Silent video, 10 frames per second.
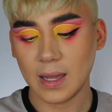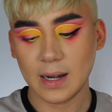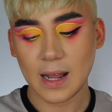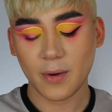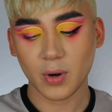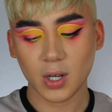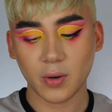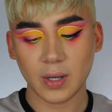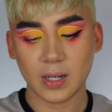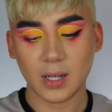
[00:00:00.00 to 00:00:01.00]
and now we're gonna
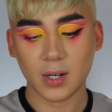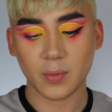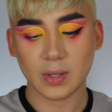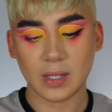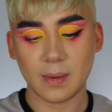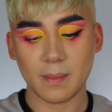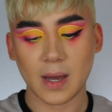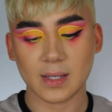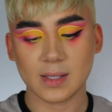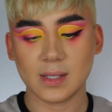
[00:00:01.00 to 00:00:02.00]
go in here with the
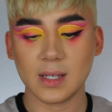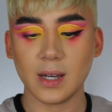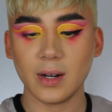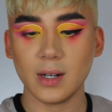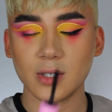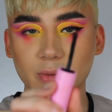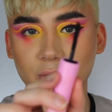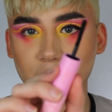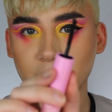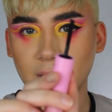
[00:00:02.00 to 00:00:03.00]
mascara. Just want
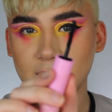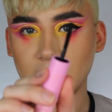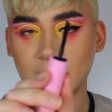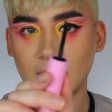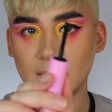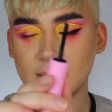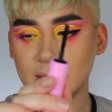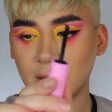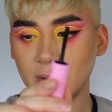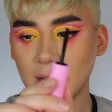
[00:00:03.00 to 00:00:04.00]
to show you guys again, this is
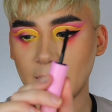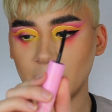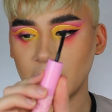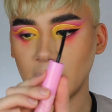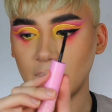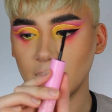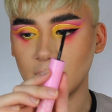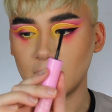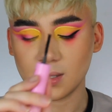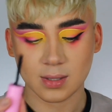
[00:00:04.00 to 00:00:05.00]
how the applicator
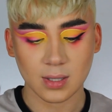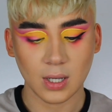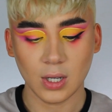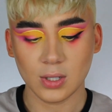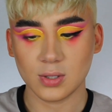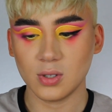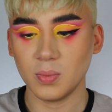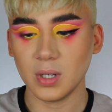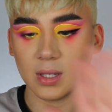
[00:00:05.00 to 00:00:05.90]
looks. Super